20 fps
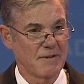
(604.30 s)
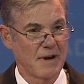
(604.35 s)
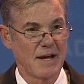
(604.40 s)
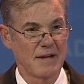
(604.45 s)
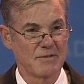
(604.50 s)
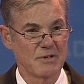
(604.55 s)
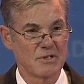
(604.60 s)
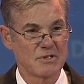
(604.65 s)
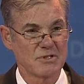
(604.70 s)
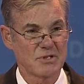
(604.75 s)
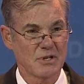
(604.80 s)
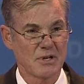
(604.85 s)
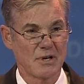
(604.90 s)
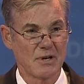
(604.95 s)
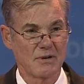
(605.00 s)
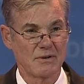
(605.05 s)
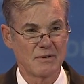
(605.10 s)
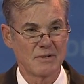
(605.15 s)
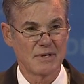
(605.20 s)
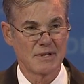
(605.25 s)
5 years
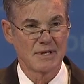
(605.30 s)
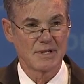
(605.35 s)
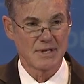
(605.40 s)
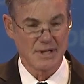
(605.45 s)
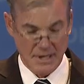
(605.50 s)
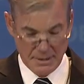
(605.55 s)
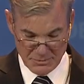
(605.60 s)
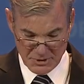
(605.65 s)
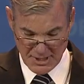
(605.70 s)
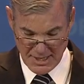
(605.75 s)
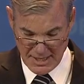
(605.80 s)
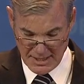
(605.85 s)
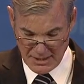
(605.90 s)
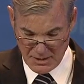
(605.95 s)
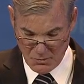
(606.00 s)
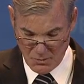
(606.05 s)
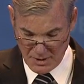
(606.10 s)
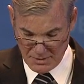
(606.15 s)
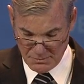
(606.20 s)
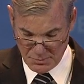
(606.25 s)
ago up to
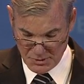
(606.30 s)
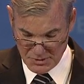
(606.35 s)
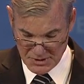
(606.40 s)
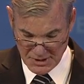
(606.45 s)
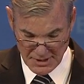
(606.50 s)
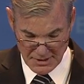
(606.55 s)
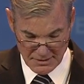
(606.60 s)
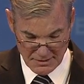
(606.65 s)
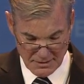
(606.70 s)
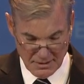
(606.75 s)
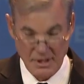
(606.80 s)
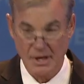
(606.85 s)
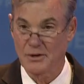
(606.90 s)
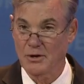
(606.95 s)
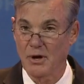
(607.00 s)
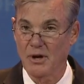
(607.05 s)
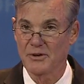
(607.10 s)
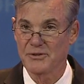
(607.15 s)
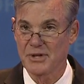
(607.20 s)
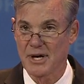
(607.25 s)
81%,
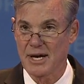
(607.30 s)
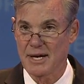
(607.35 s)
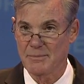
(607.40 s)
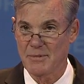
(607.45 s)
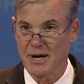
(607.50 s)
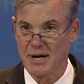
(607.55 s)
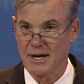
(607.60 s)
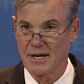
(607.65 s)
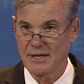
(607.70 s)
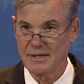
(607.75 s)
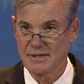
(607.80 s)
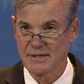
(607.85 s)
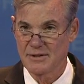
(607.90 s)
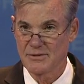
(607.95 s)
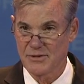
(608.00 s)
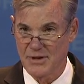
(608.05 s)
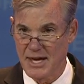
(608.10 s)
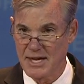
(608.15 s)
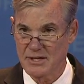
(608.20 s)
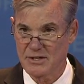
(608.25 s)
an all-time high.
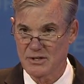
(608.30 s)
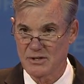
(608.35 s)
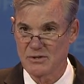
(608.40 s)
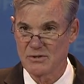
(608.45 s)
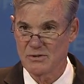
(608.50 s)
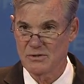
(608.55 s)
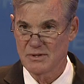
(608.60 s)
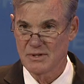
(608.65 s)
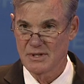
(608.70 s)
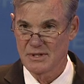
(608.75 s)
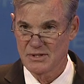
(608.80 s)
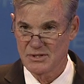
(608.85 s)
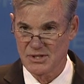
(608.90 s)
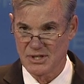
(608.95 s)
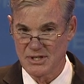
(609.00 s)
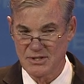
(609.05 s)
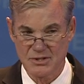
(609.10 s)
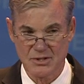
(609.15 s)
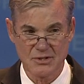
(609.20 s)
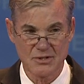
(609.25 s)
Thank you,
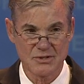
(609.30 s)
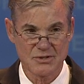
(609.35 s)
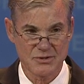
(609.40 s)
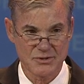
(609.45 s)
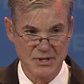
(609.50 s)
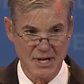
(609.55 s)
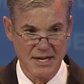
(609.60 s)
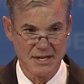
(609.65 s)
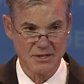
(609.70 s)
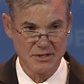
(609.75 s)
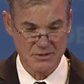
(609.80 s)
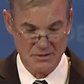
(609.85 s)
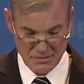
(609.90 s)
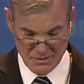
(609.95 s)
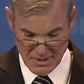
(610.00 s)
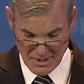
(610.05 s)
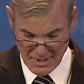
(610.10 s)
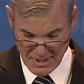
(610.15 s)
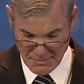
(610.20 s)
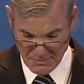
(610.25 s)
teachers. Thank
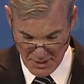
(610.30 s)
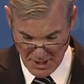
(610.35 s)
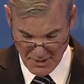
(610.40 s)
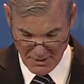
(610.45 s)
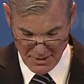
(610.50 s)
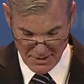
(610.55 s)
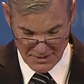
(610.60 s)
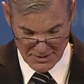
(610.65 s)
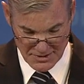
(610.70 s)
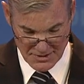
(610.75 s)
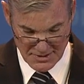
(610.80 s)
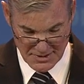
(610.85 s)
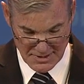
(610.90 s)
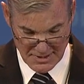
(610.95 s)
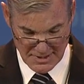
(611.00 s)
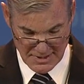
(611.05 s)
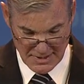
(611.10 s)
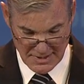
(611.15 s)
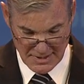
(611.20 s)
you, parents.